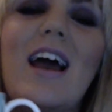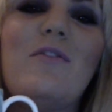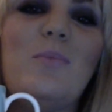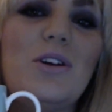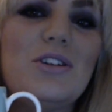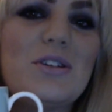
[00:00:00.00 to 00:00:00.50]
I
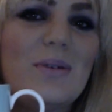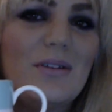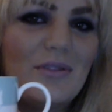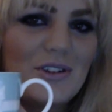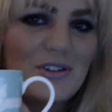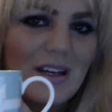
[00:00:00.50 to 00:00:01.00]
have purchased one
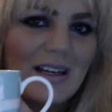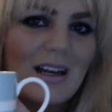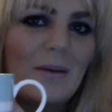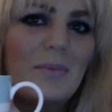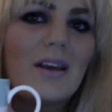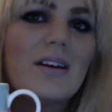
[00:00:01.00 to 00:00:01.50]
for
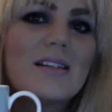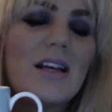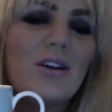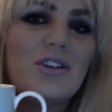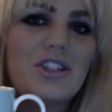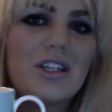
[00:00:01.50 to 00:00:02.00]
Trina because I
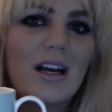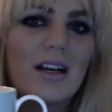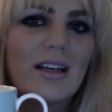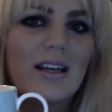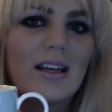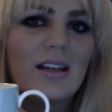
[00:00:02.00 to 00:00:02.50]
know she
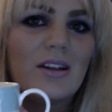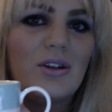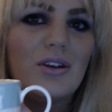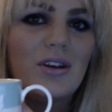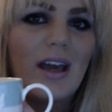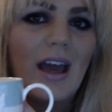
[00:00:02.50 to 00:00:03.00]
can't get it in
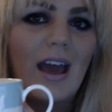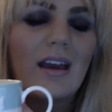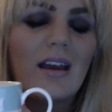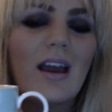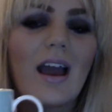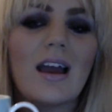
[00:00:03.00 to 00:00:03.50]
the
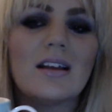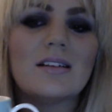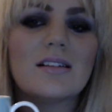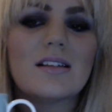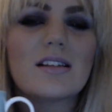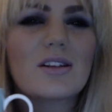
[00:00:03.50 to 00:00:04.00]
UK,
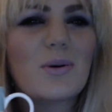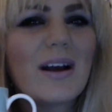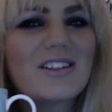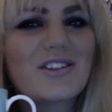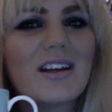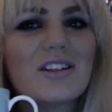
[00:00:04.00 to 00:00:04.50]
and it's
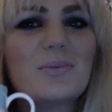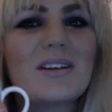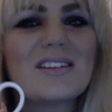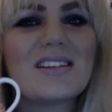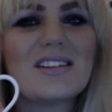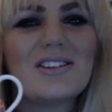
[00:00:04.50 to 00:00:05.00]
quite strange
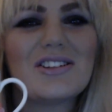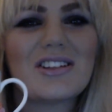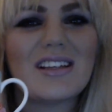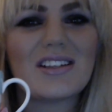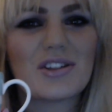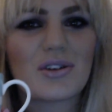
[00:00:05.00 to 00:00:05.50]
because it's
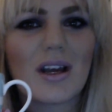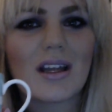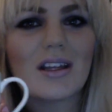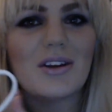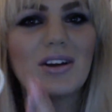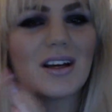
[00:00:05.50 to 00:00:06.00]
usually
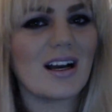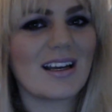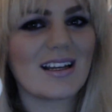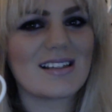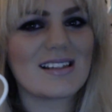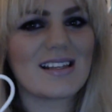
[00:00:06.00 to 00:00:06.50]
Australia who
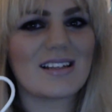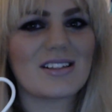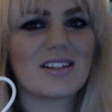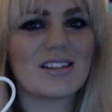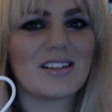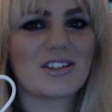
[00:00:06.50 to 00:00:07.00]
can't get it sent
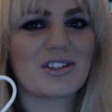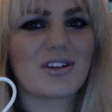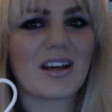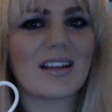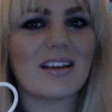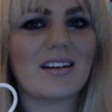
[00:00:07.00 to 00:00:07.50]
to the
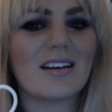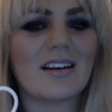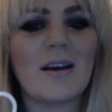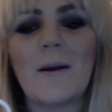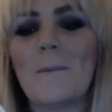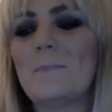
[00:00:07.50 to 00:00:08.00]
Australian
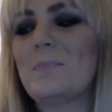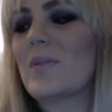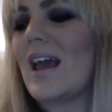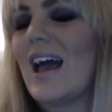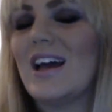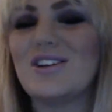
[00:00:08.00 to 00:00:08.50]

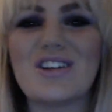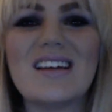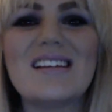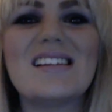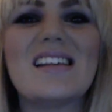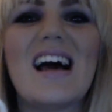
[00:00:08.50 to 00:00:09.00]

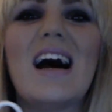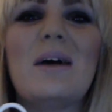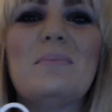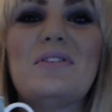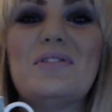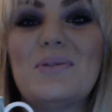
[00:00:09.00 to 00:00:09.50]
address,
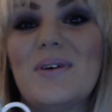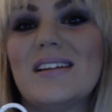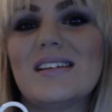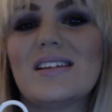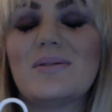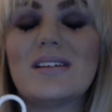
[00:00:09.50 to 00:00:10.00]
but for
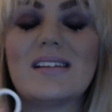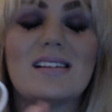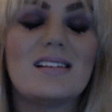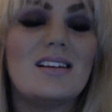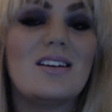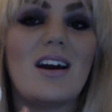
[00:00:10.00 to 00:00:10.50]
once it
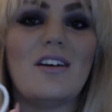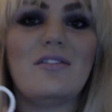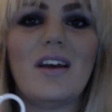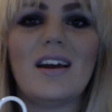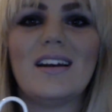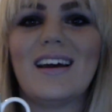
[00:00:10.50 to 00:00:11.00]
was, you know, I
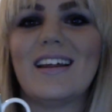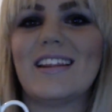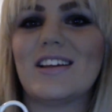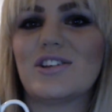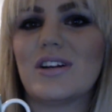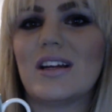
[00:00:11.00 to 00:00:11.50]
found out
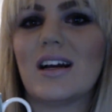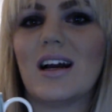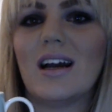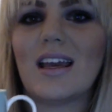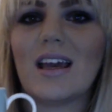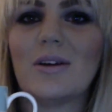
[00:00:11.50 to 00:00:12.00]
that Trina
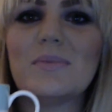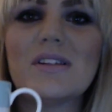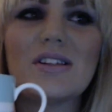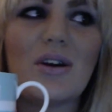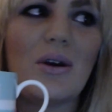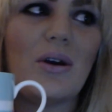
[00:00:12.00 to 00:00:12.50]
can't get them,
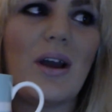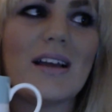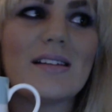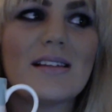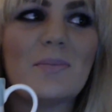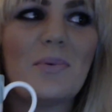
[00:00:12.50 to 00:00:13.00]
so
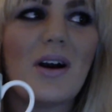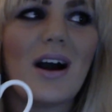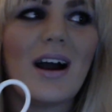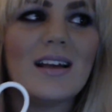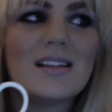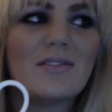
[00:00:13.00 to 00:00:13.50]
as a
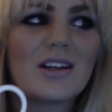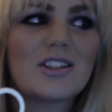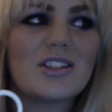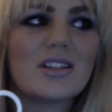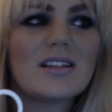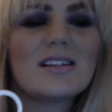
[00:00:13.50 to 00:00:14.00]
surprise I've
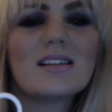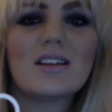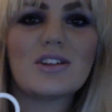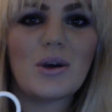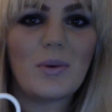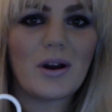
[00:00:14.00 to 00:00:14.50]
actually
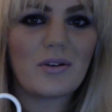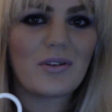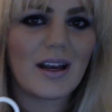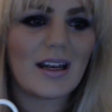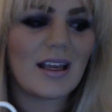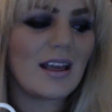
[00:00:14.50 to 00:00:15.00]
sent her one
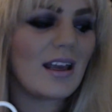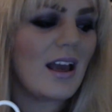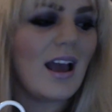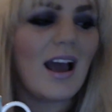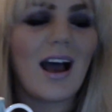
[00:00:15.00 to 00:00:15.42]
already.